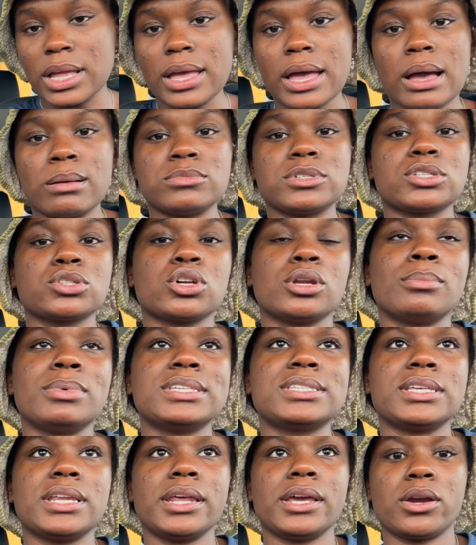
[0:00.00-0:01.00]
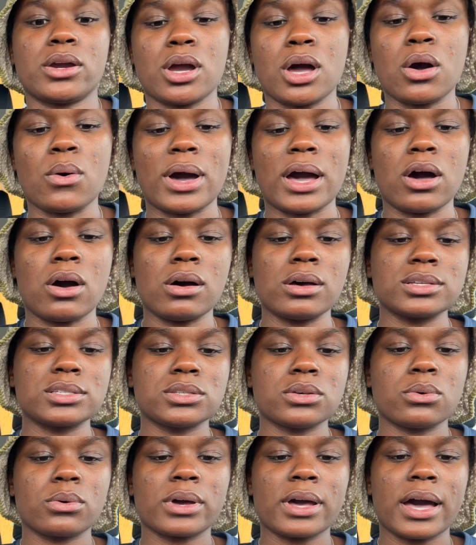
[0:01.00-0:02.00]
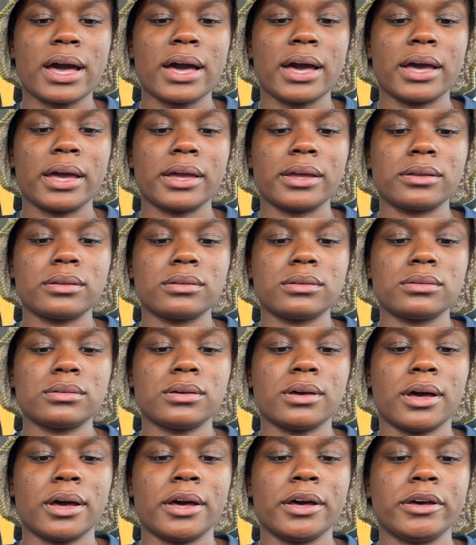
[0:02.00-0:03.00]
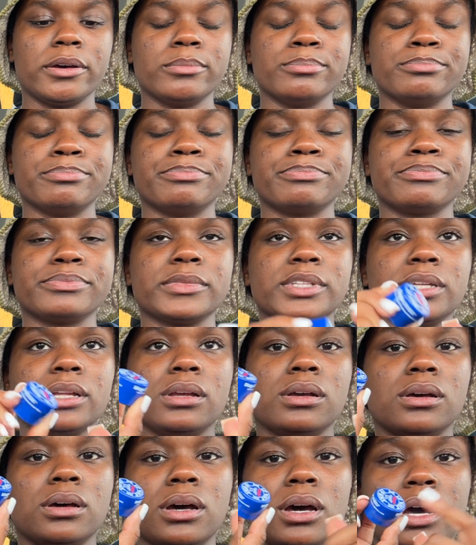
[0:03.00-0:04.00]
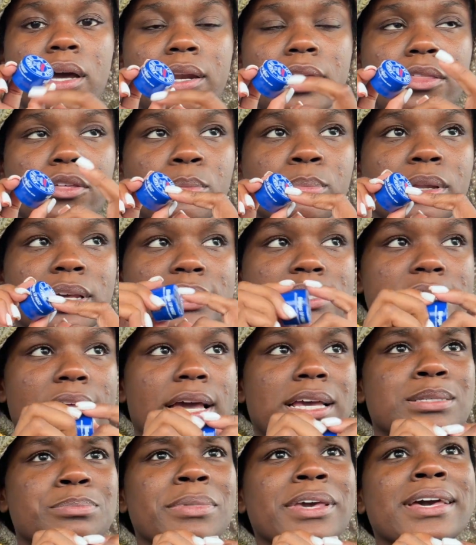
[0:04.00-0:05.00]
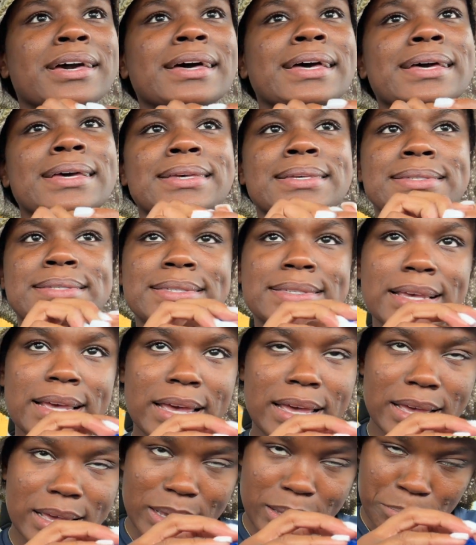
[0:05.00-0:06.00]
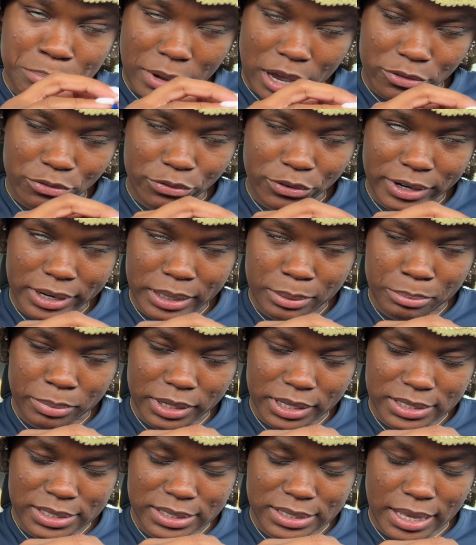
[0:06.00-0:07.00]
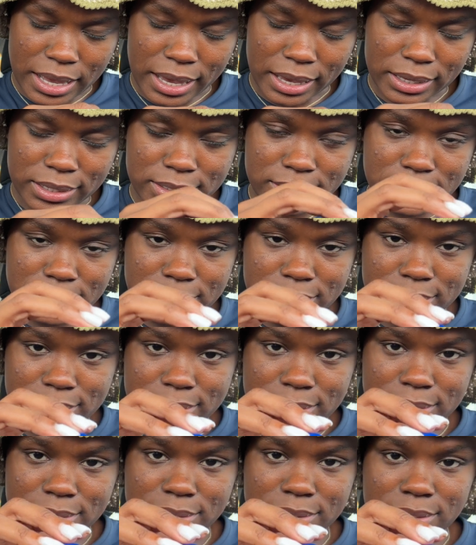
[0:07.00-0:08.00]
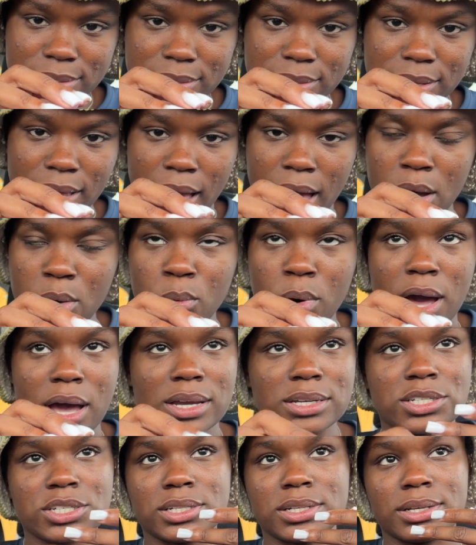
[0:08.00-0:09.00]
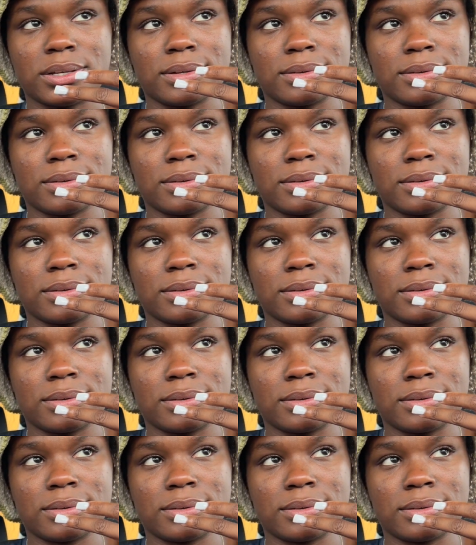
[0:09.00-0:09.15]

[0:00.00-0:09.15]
I'm just going to be sitting here. Oh, I also got um, another Blistex because my freaking Blistex, I washed it.